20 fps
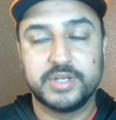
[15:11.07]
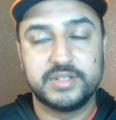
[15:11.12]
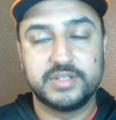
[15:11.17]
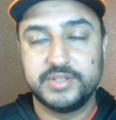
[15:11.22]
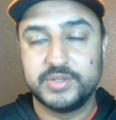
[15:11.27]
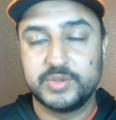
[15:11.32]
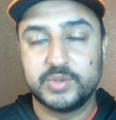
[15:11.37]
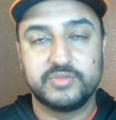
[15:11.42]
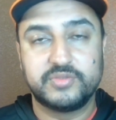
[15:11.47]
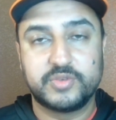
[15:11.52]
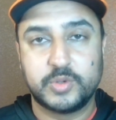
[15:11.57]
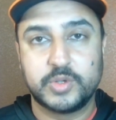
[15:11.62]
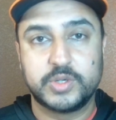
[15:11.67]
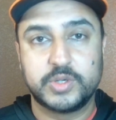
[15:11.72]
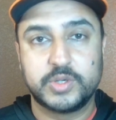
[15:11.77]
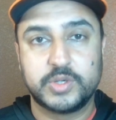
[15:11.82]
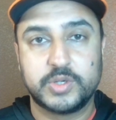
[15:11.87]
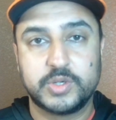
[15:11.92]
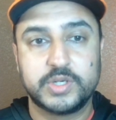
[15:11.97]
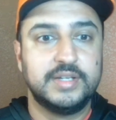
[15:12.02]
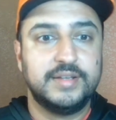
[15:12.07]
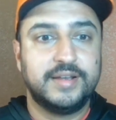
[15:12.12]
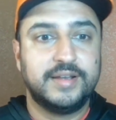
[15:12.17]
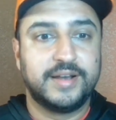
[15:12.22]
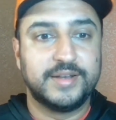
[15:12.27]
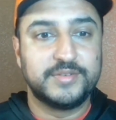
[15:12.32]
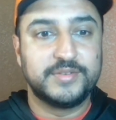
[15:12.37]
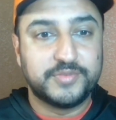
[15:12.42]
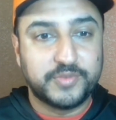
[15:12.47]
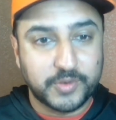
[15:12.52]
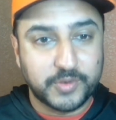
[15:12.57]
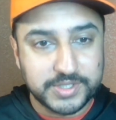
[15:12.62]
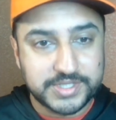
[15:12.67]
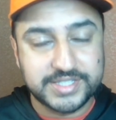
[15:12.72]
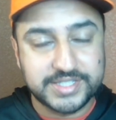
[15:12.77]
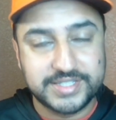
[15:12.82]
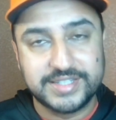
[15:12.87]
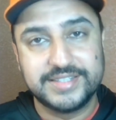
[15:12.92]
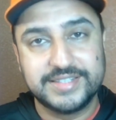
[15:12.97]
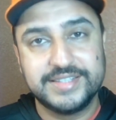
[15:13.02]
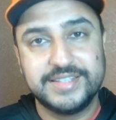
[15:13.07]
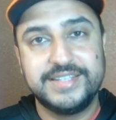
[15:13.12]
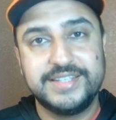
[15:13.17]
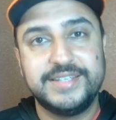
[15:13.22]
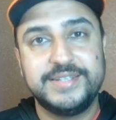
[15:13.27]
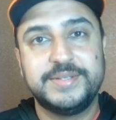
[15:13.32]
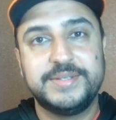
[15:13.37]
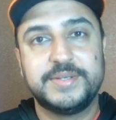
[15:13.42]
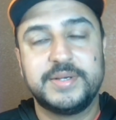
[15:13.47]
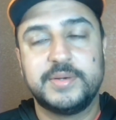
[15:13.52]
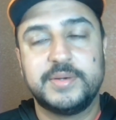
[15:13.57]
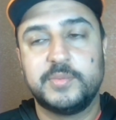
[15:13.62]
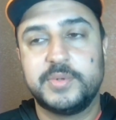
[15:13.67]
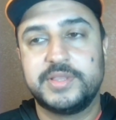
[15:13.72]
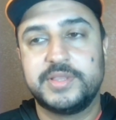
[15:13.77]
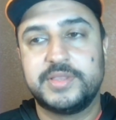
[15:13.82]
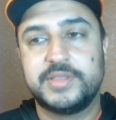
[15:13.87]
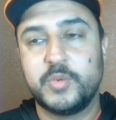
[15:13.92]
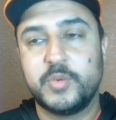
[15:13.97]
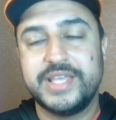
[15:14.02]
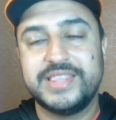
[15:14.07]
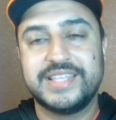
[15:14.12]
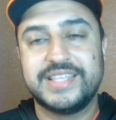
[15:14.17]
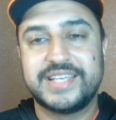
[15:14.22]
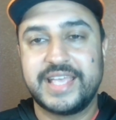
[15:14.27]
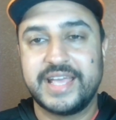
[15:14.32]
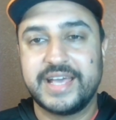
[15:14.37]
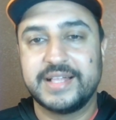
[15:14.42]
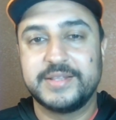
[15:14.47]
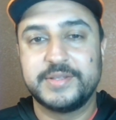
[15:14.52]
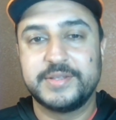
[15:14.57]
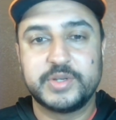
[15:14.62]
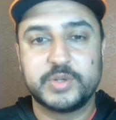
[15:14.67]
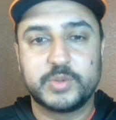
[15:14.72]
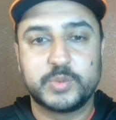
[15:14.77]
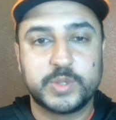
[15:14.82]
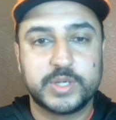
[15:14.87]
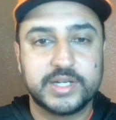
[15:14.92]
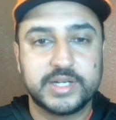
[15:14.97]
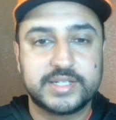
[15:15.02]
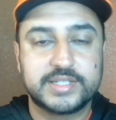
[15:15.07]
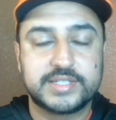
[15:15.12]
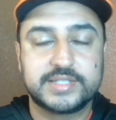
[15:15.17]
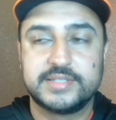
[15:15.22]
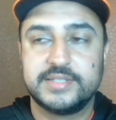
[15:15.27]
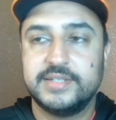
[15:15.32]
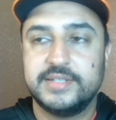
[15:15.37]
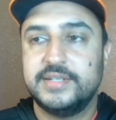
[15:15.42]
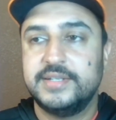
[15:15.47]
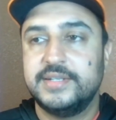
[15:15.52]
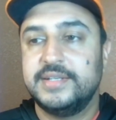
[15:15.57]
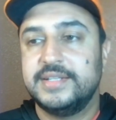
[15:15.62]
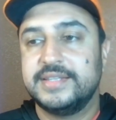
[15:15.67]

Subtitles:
But, of course, unfortunately, with the way the calendar works,